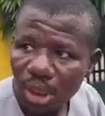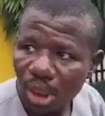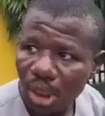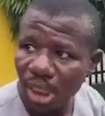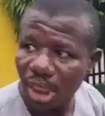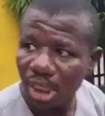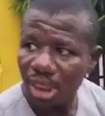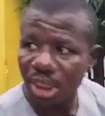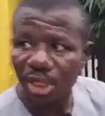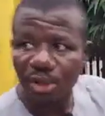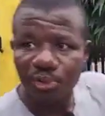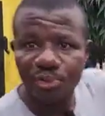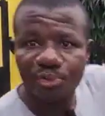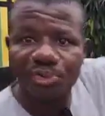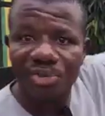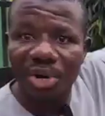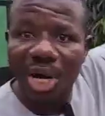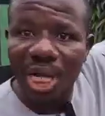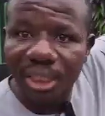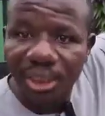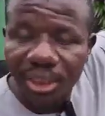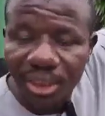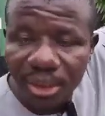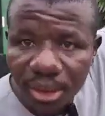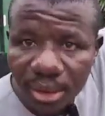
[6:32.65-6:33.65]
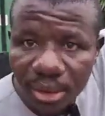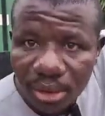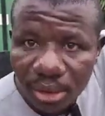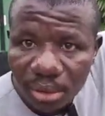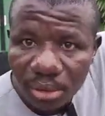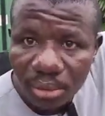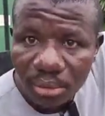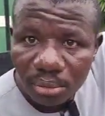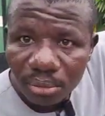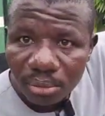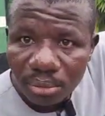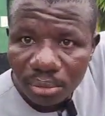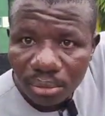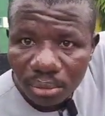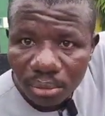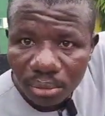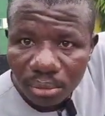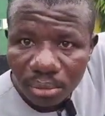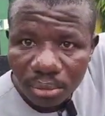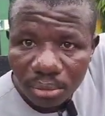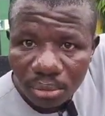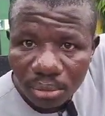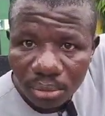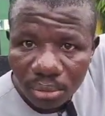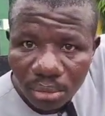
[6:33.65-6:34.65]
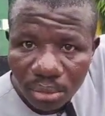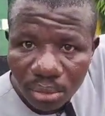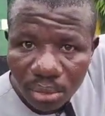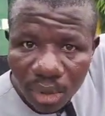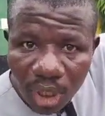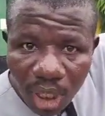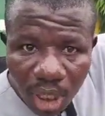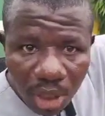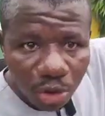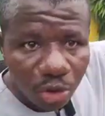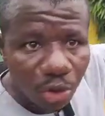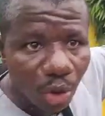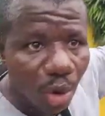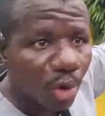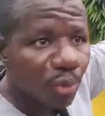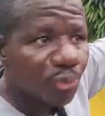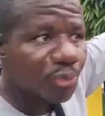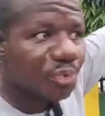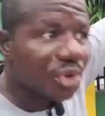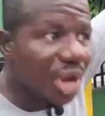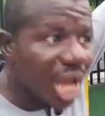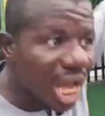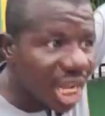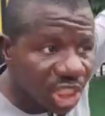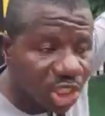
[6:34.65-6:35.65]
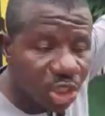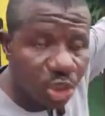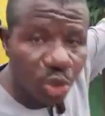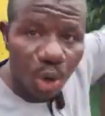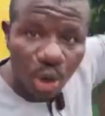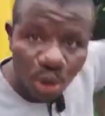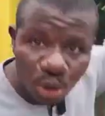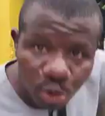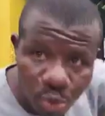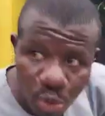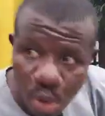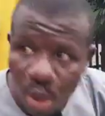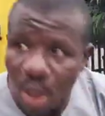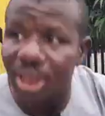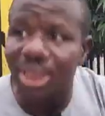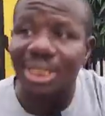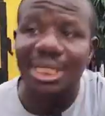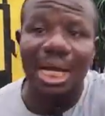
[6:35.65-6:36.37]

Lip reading: It's in France. So French controls